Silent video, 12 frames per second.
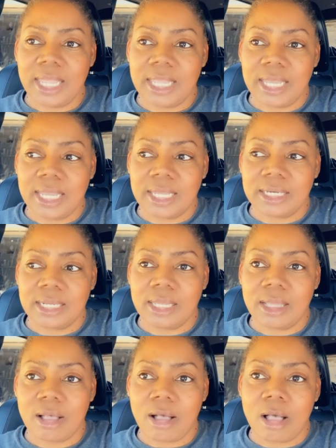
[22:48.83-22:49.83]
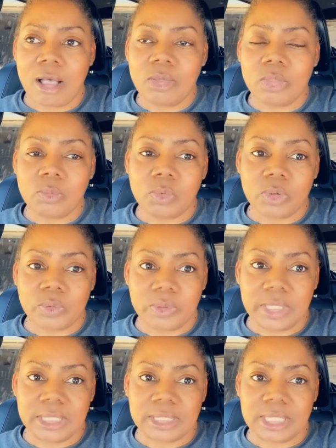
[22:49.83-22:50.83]
and all the more
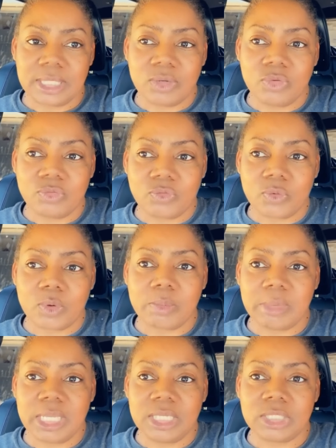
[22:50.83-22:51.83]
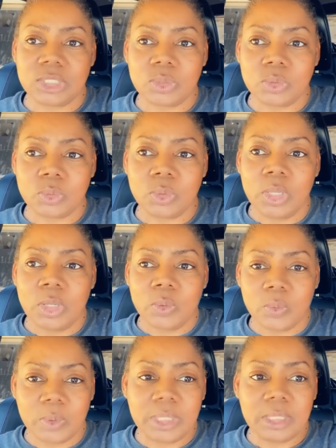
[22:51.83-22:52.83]
reason for me to
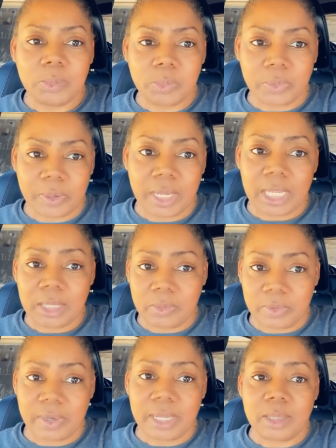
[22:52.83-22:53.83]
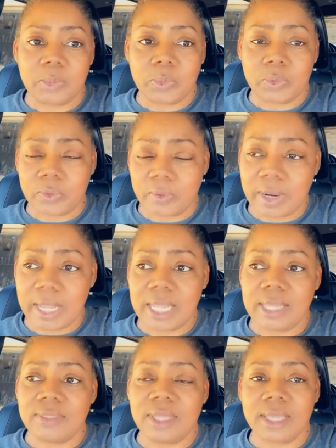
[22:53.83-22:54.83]
really pray, pray,
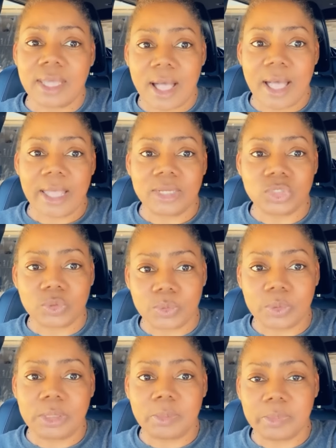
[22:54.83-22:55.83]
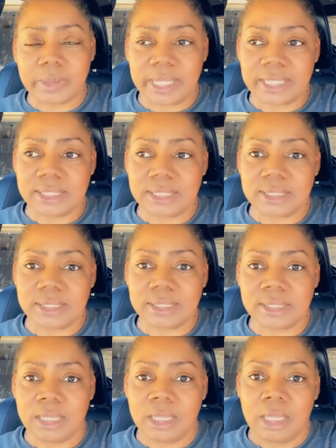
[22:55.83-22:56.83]
pray that God truly
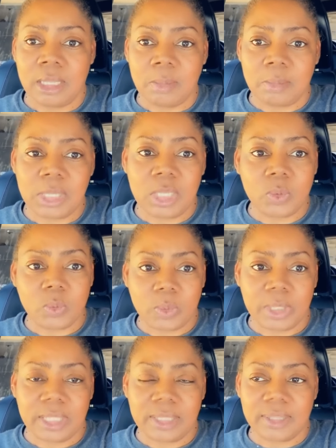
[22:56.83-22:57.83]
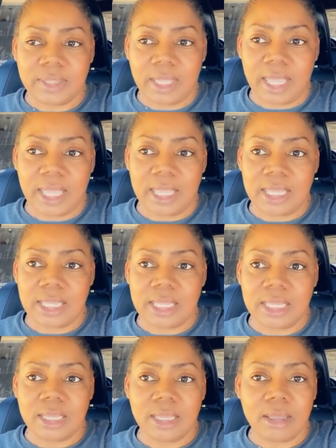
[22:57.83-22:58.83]
blesses me with
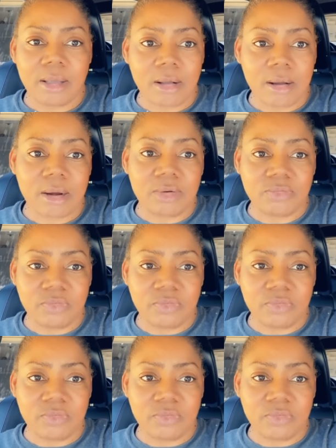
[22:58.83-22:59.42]
a R